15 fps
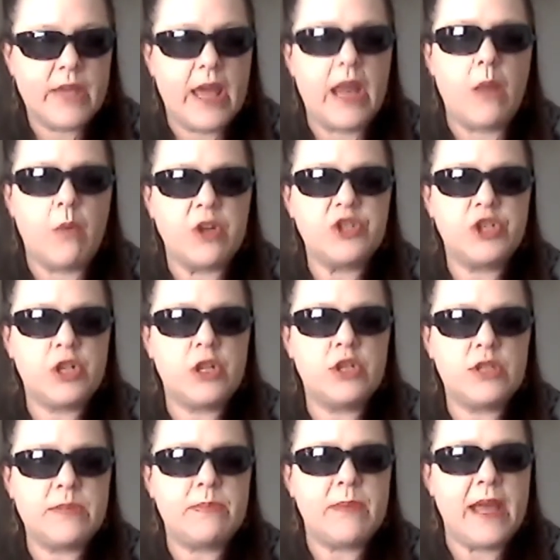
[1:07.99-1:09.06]
And I want you
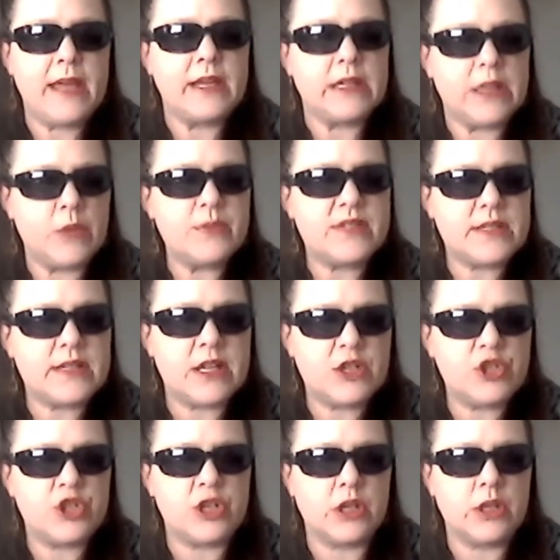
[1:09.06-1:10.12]
to pay close
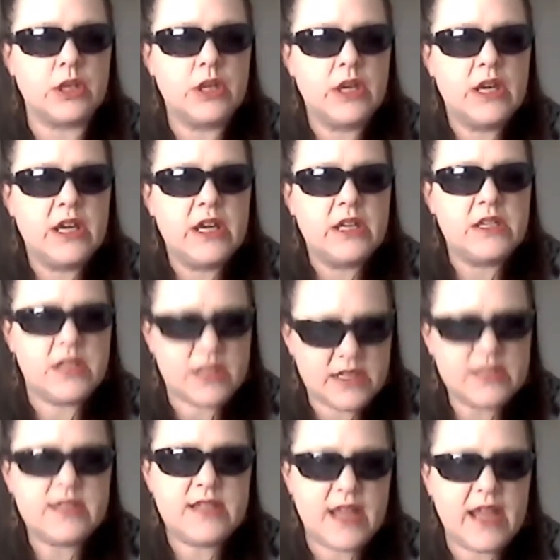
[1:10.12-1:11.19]
attention to
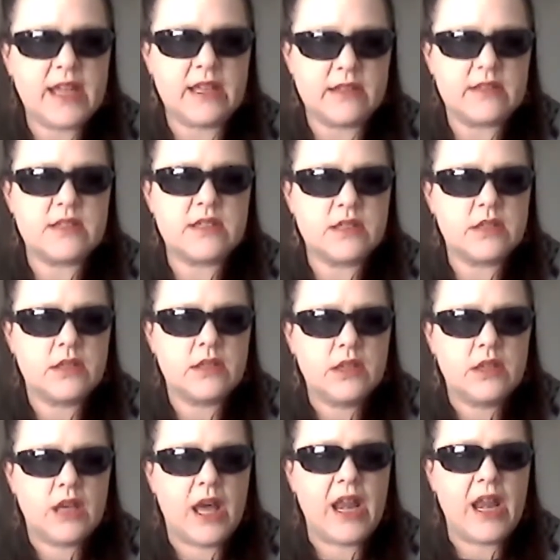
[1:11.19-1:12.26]
the dates
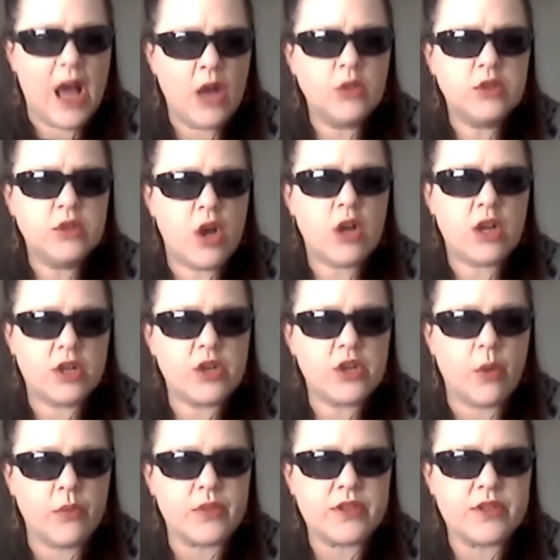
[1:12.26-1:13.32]
on how long
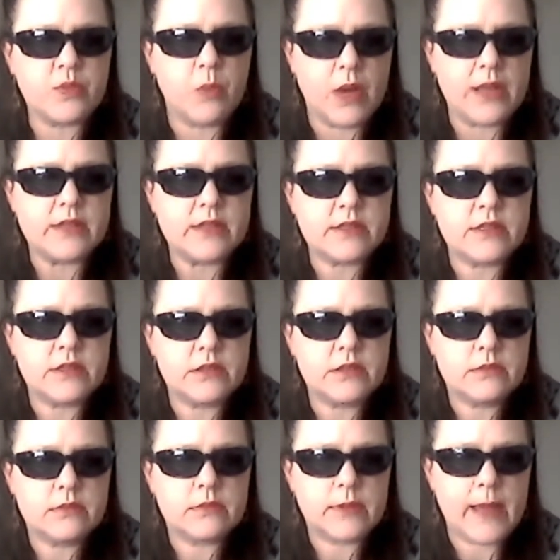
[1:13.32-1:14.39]
ago this was,
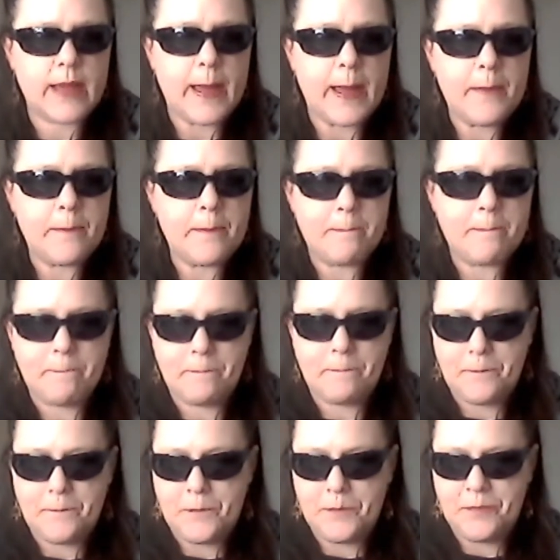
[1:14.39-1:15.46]
okay?
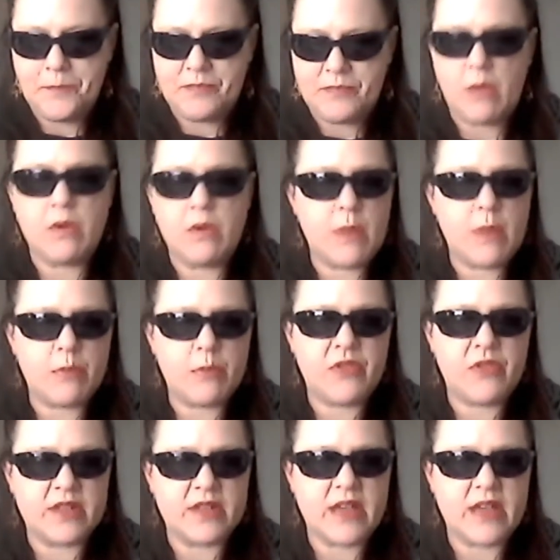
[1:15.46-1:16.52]
And remember
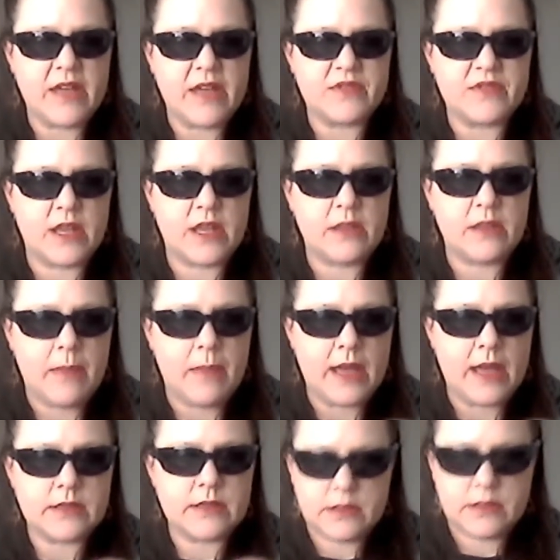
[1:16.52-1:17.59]
things I have said in the
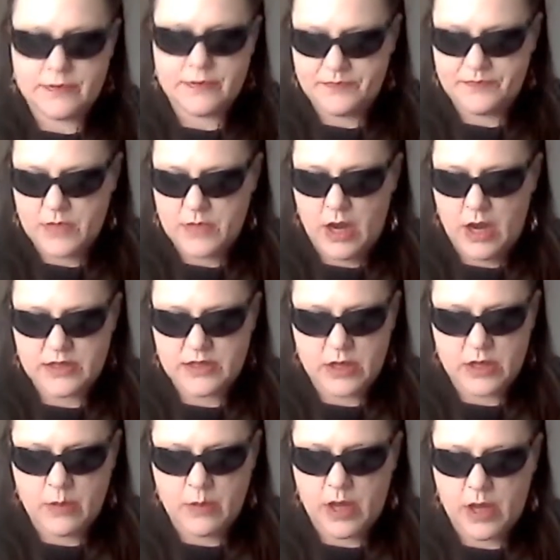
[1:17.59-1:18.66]
past. All right, so
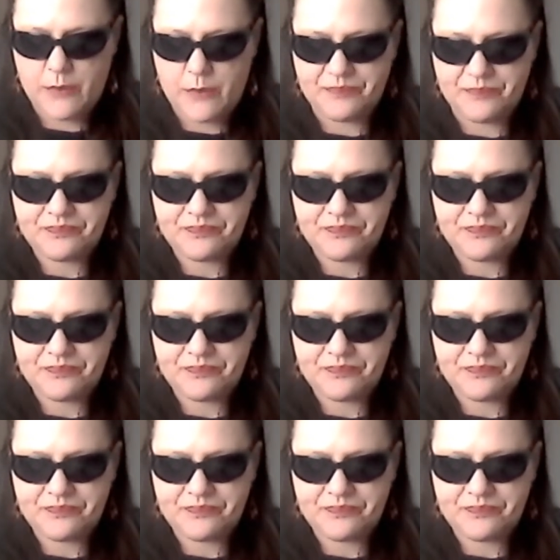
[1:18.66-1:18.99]
here we go.